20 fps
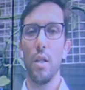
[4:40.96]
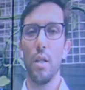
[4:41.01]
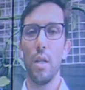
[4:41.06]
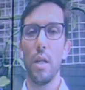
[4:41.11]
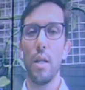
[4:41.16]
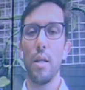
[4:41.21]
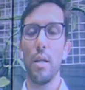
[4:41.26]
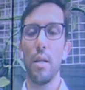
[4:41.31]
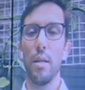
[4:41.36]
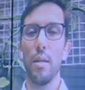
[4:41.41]

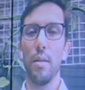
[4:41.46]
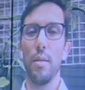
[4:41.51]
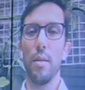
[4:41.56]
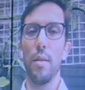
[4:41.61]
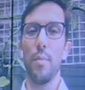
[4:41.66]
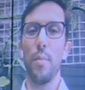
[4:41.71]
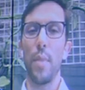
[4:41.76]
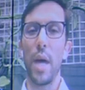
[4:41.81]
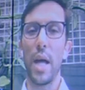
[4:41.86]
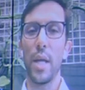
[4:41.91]
The
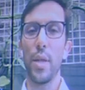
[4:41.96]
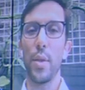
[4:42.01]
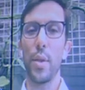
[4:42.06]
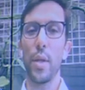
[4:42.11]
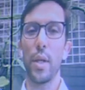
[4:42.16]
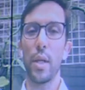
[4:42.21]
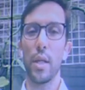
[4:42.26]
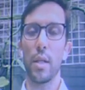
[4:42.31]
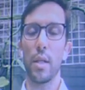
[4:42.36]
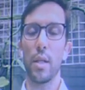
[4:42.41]
main
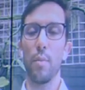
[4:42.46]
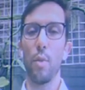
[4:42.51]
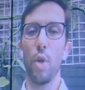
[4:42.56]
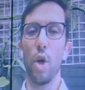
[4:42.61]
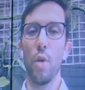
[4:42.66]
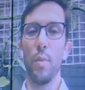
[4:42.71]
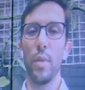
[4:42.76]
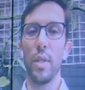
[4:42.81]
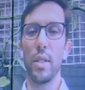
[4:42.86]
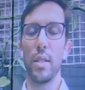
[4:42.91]
thing at the
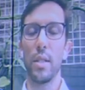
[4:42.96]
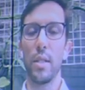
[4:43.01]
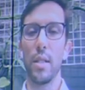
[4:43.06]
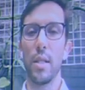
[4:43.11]
moment